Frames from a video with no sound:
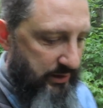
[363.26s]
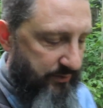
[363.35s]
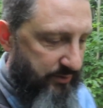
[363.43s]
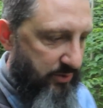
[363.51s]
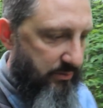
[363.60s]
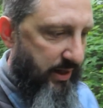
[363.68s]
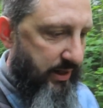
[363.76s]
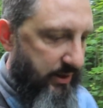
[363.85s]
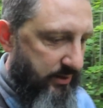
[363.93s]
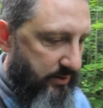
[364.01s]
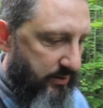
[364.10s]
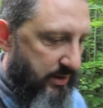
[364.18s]
If you go
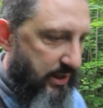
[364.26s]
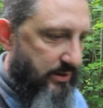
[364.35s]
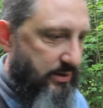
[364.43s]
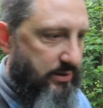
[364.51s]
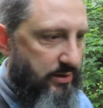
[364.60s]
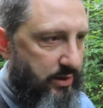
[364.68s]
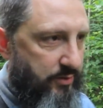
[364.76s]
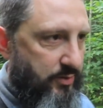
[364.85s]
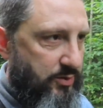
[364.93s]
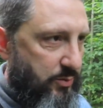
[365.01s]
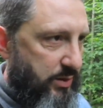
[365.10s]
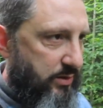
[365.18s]
back into the
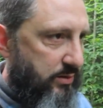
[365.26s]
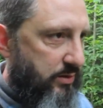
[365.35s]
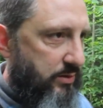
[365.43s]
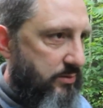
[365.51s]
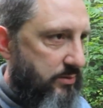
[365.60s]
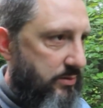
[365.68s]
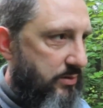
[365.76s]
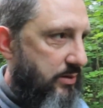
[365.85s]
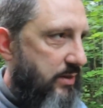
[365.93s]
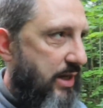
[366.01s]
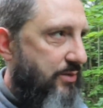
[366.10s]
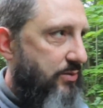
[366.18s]
1800s when
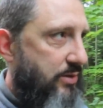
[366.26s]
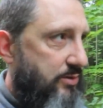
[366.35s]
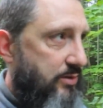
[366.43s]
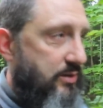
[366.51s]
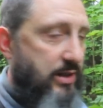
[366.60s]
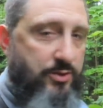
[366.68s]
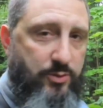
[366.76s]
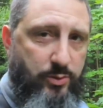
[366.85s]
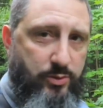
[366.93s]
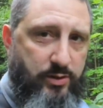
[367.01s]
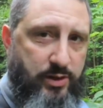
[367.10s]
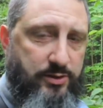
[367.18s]
the naturalistic
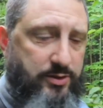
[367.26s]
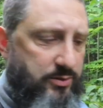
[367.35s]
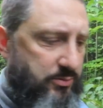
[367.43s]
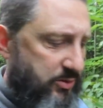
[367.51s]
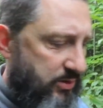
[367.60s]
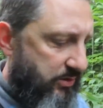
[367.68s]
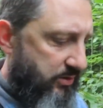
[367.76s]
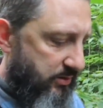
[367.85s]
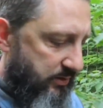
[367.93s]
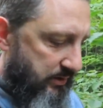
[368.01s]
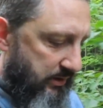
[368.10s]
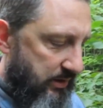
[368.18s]
textual criticism started
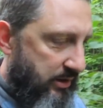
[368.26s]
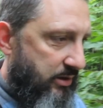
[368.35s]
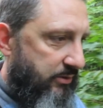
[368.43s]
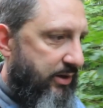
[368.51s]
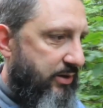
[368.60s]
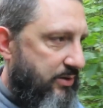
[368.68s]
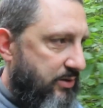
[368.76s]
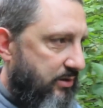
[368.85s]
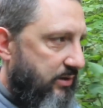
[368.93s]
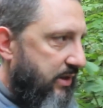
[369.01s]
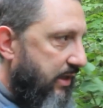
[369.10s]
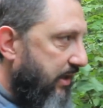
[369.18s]
to rear its
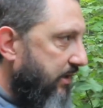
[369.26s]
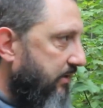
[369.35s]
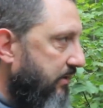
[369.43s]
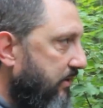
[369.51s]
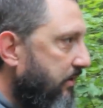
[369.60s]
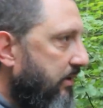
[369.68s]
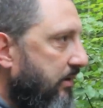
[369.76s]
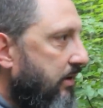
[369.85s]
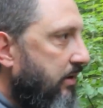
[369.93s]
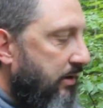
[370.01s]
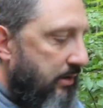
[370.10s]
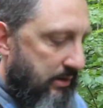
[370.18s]
ugly head and
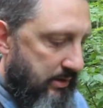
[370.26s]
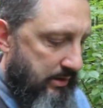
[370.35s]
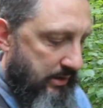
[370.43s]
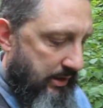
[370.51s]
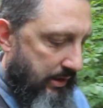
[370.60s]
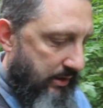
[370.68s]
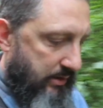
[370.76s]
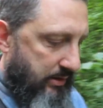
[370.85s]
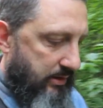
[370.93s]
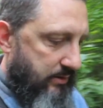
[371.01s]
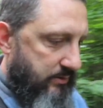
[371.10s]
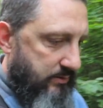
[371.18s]
and
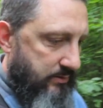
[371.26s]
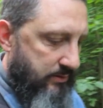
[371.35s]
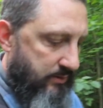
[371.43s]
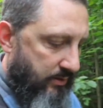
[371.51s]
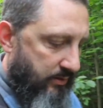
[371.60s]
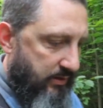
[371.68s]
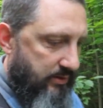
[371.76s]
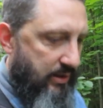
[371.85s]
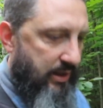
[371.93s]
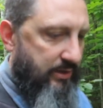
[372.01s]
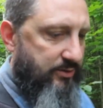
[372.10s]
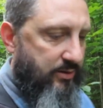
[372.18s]
uh, all these
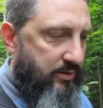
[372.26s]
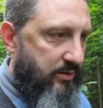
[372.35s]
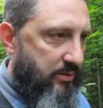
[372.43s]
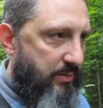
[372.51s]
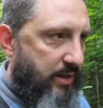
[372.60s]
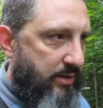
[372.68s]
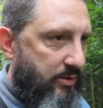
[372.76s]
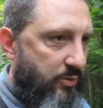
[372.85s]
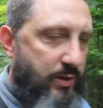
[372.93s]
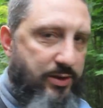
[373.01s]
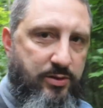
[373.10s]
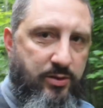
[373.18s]
guys started to come out and
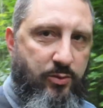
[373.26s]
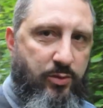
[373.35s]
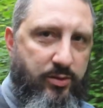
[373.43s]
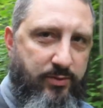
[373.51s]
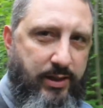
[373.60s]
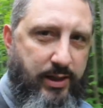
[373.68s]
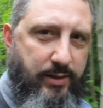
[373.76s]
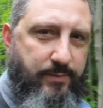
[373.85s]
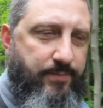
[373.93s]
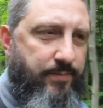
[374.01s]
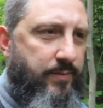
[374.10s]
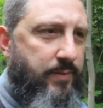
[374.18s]
question the Word of God,